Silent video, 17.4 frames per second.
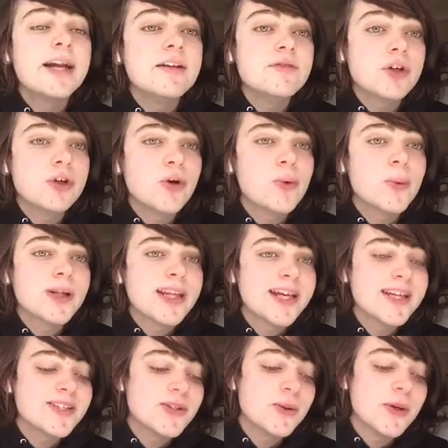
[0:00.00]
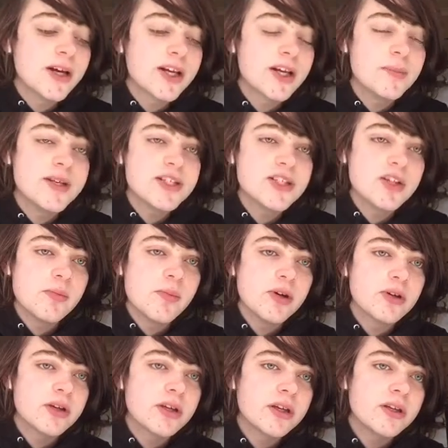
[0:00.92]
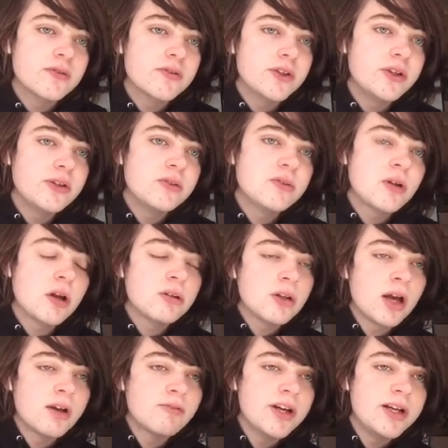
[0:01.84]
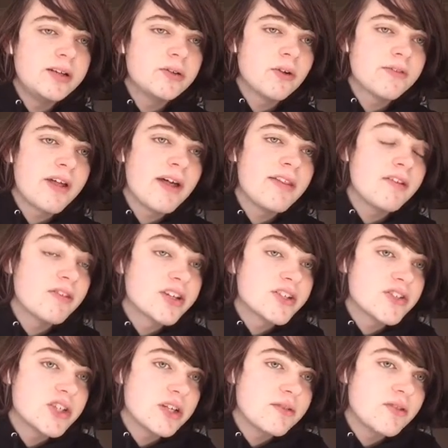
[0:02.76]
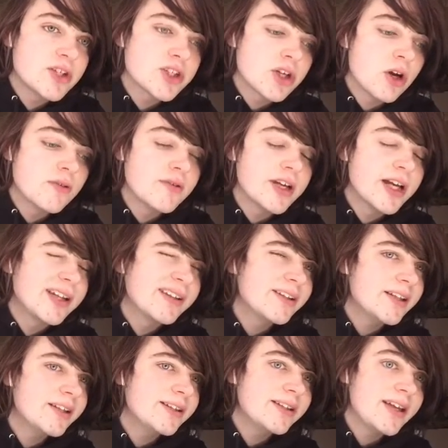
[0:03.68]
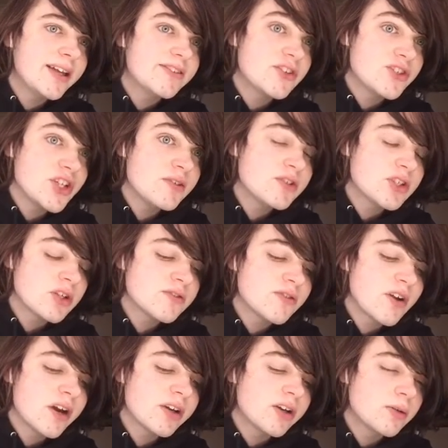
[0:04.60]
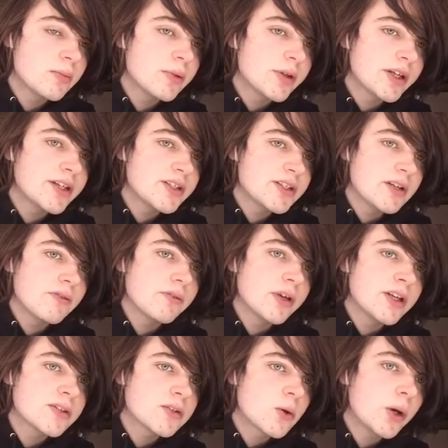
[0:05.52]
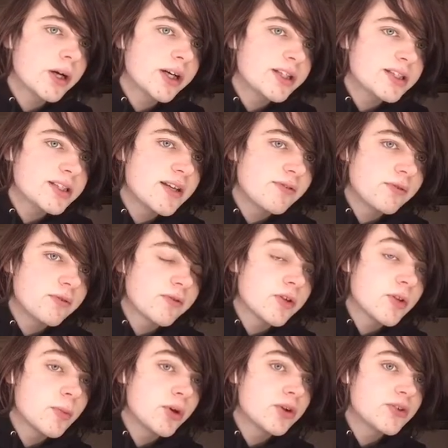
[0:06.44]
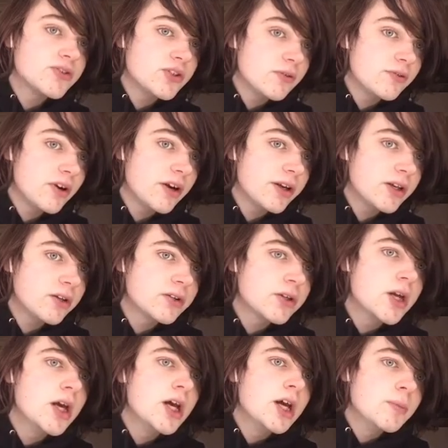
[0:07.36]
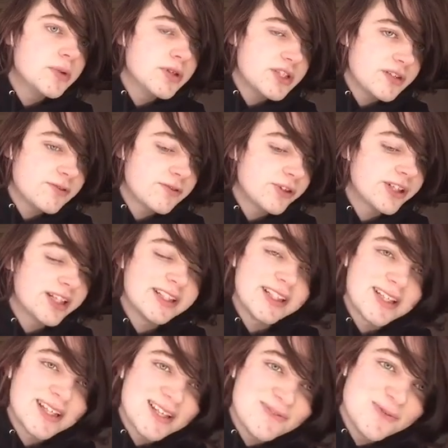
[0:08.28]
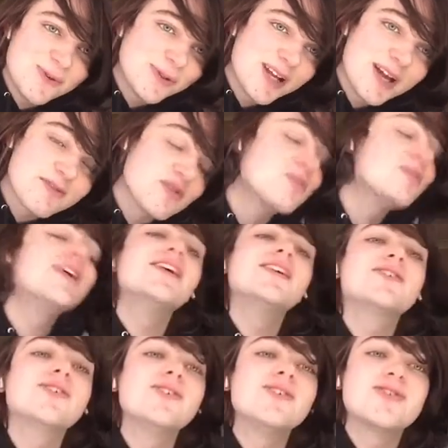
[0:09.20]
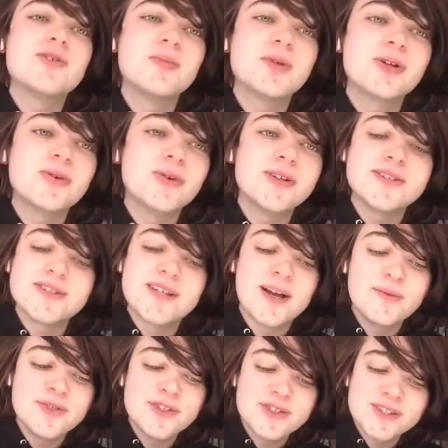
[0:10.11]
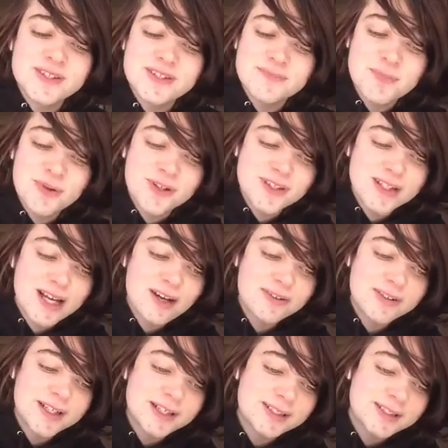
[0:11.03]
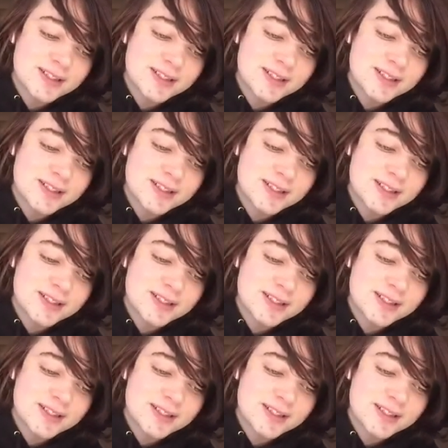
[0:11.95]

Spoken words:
And if you're not willing to commit to the book, if you don't like reading all that, there is a TV show of it. And yeah, the TV show is very good, but it's quite different from the book. Still very good, but different. And it will never be as good as the book was. I'm just putting that out there.